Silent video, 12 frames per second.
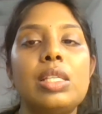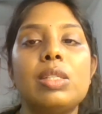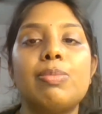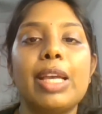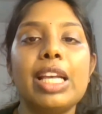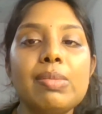
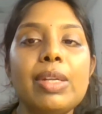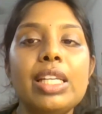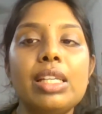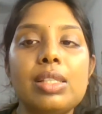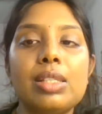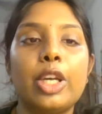So space
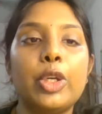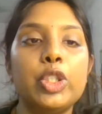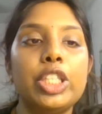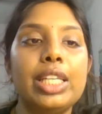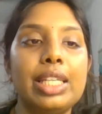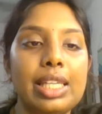maintainers are
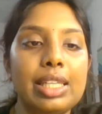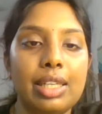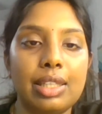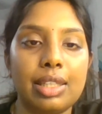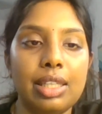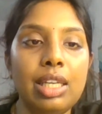usually
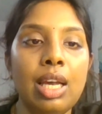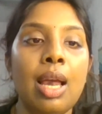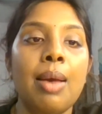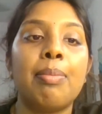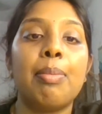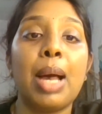needed in the
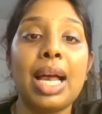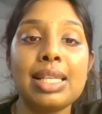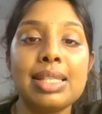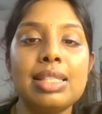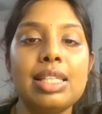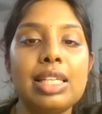
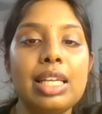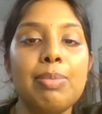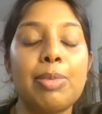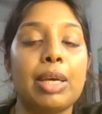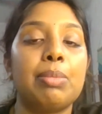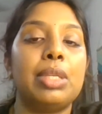
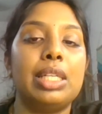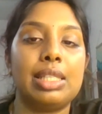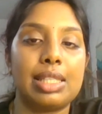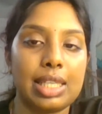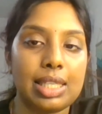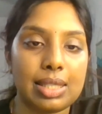maxillary primary
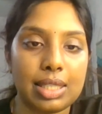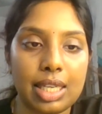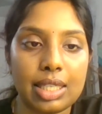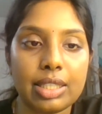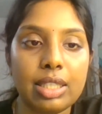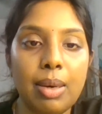incisor
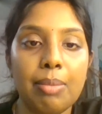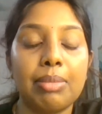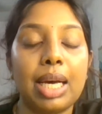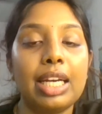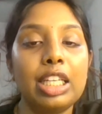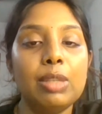area,
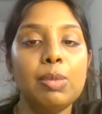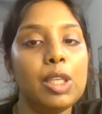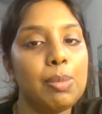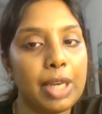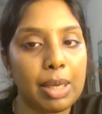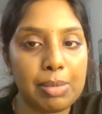
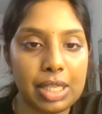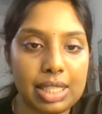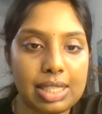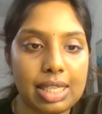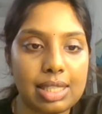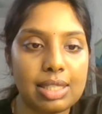mandibular primary
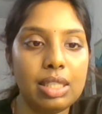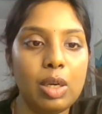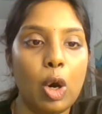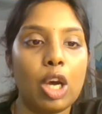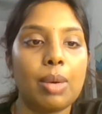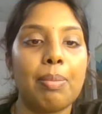incisor,
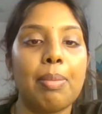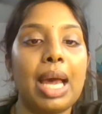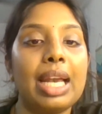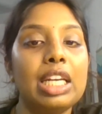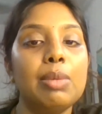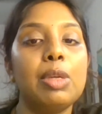or
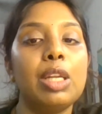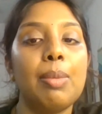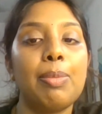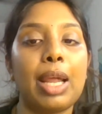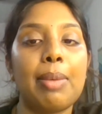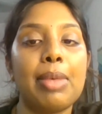
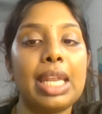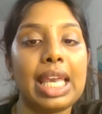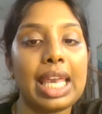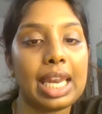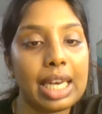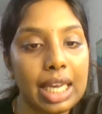mandibular primary
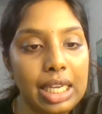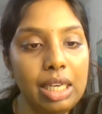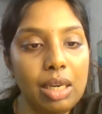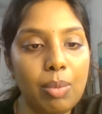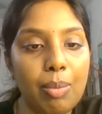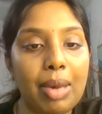canine,
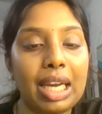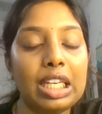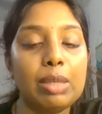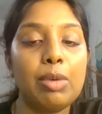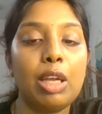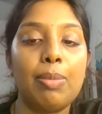
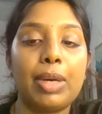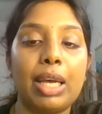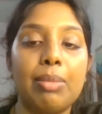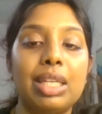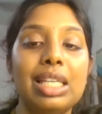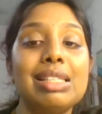mandibular
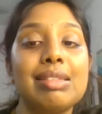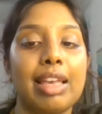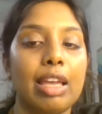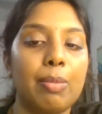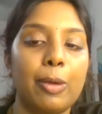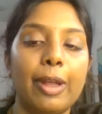primary
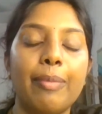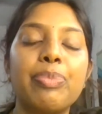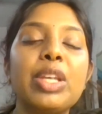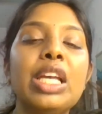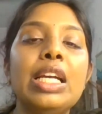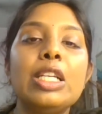second molar.
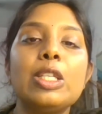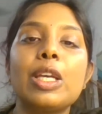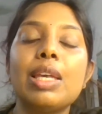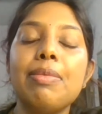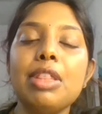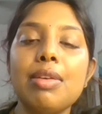
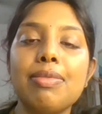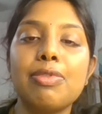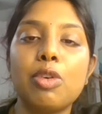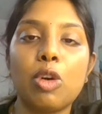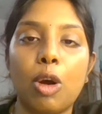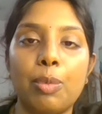So given the
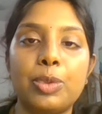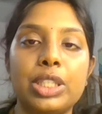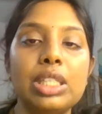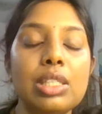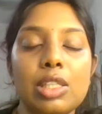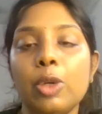four
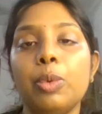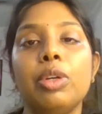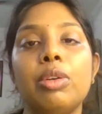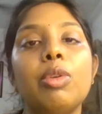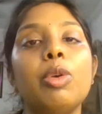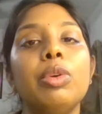options, you
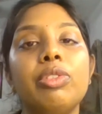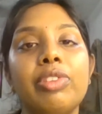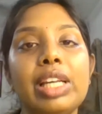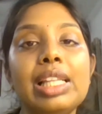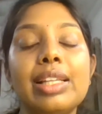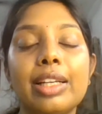would
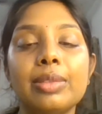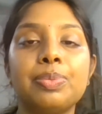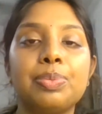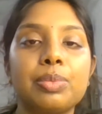feel that